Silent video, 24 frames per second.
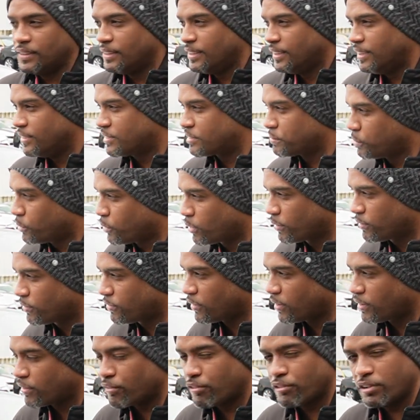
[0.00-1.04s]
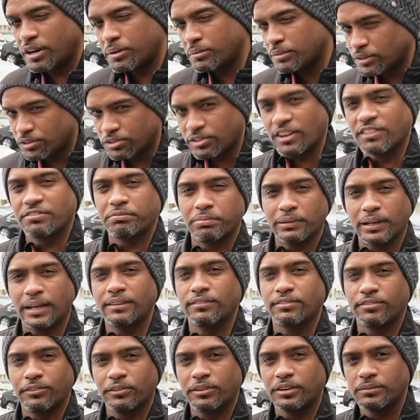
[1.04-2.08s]
It's more of a rear-wheel drive
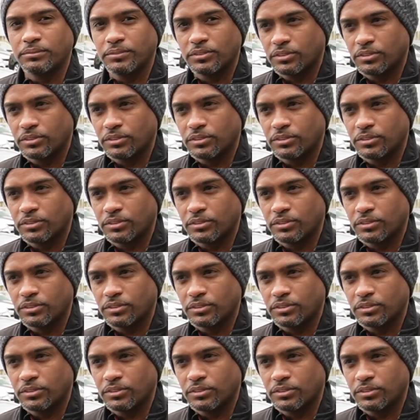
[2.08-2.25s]
platform.